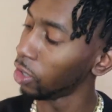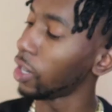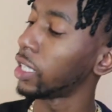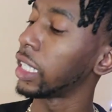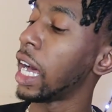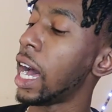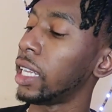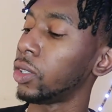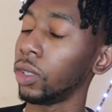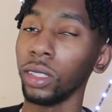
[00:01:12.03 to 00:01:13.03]

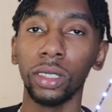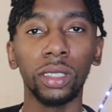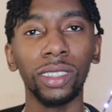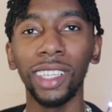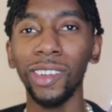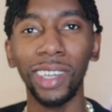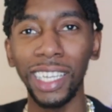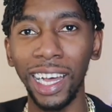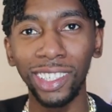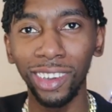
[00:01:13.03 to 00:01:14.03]
Rascato. You know
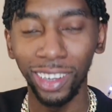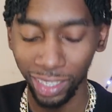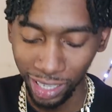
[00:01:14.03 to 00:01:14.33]
that go.